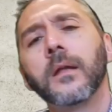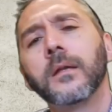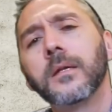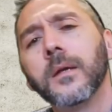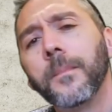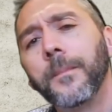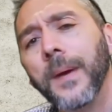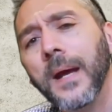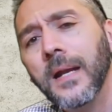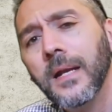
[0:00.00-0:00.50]

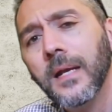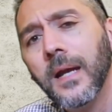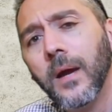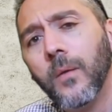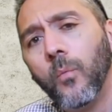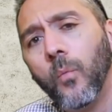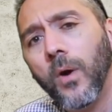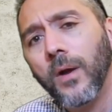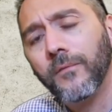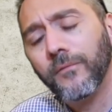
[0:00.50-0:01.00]
Depending
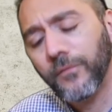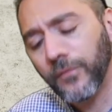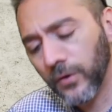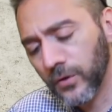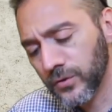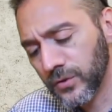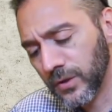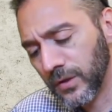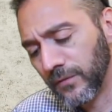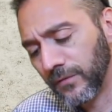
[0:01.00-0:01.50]
on what
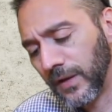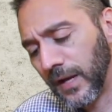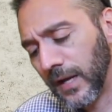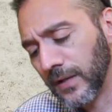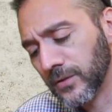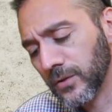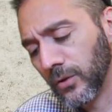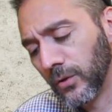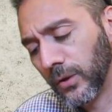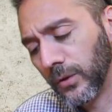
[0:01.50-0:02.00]
version of
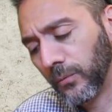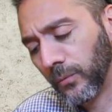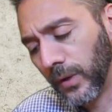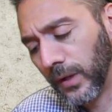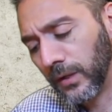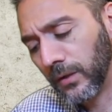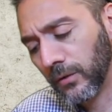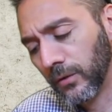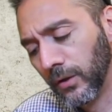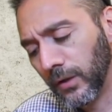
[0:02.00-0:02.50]
God's Holy
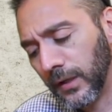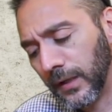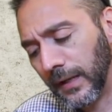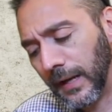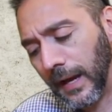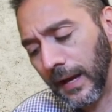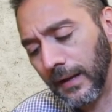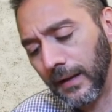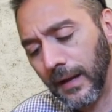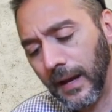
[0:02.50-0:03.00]
Writ you're
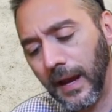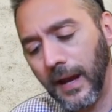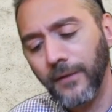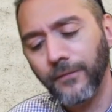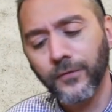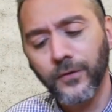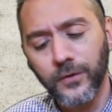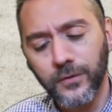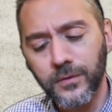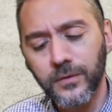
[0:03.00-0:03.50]
looking at,
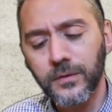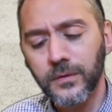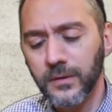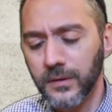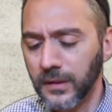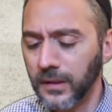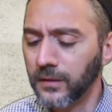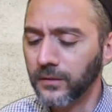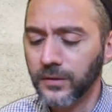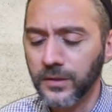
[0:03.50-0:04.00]
after a
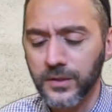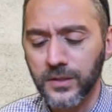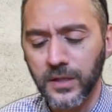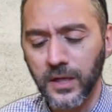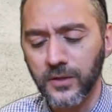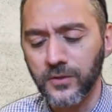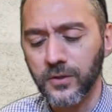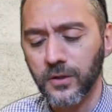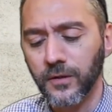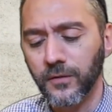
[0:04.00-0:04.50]
little
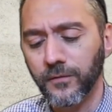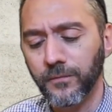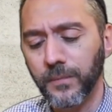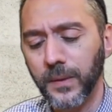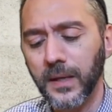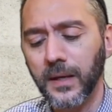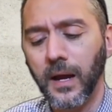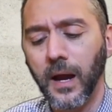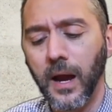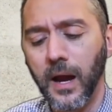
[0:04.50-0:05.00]
discussion of
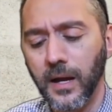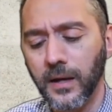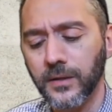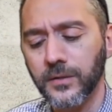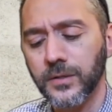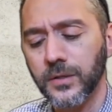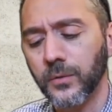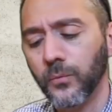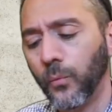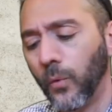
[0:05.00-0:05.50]
being
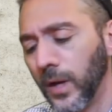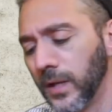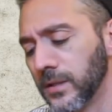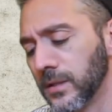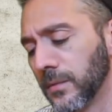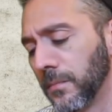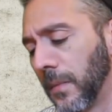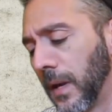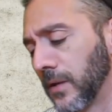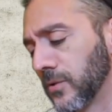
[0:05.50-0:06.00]
honest in
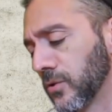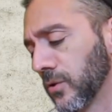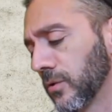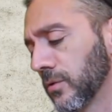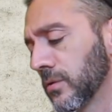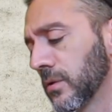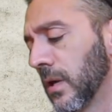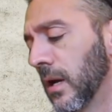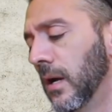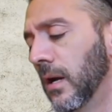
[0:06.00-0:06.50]
weights and
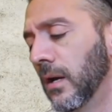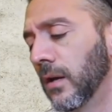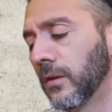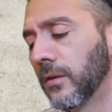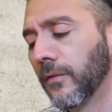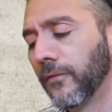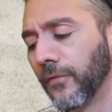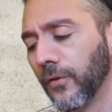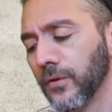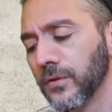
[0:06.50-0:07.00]
measures,
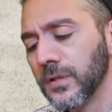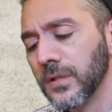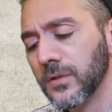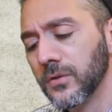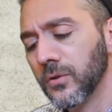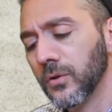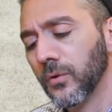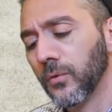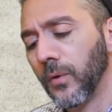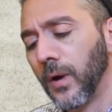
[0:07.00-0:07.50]
the verse
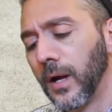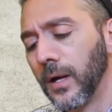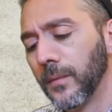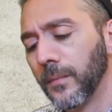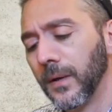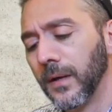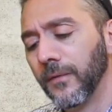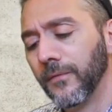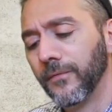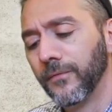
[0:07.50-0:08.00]
in
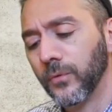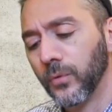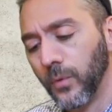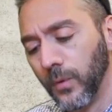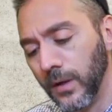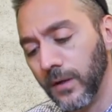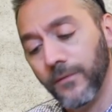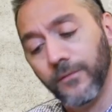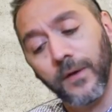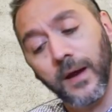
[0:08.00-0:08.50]
Deuteronomy
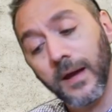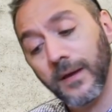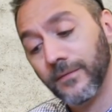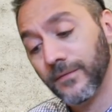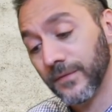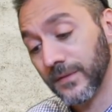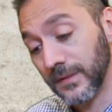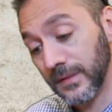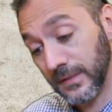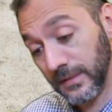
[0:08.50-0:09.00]

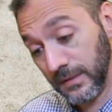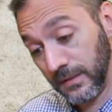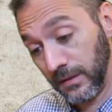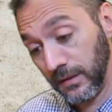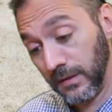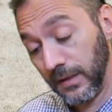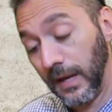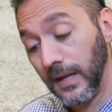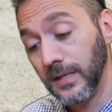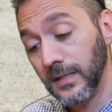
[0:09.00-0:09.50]
25
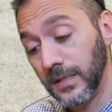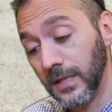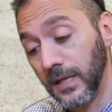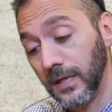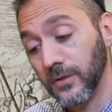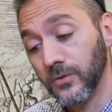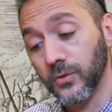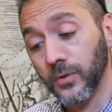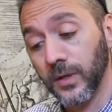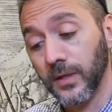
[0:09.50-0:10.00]

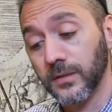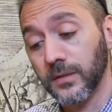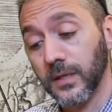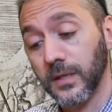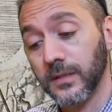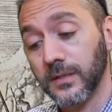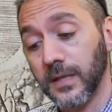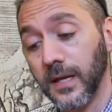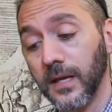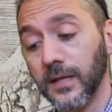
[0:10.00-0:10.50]
19
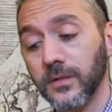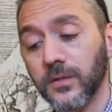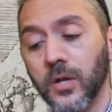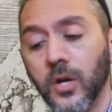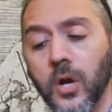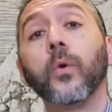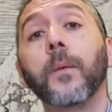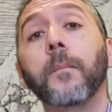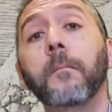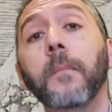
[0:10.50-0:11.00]
translates as,
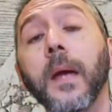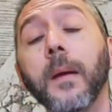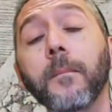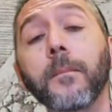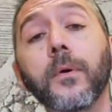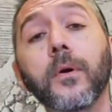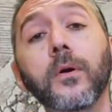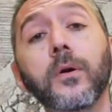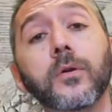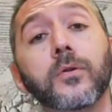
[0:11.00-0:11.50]

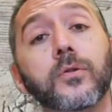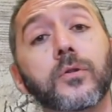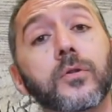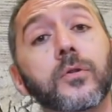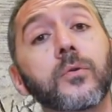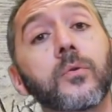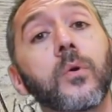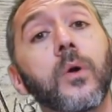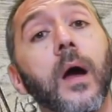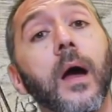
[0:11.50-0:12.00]
Remember
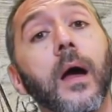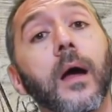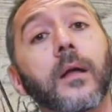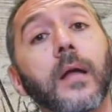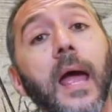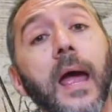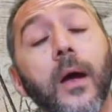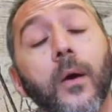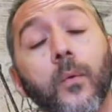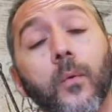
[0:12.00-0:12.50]
to
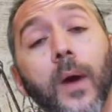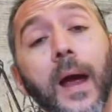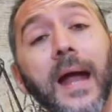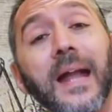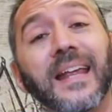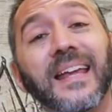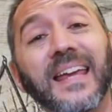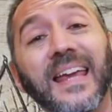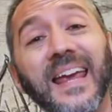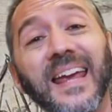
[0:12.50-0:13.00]

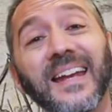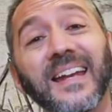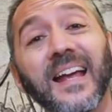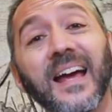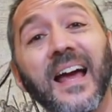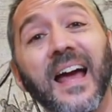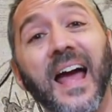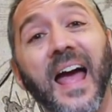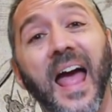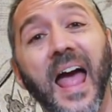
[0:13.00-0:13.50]
eradicate
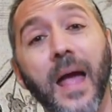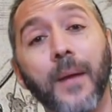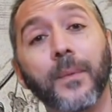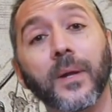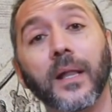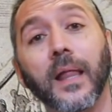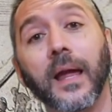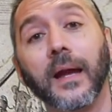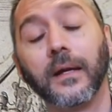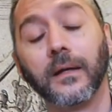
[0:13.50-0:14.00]

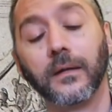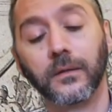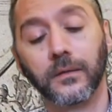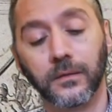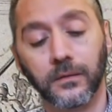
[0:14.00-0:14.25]
Amalek.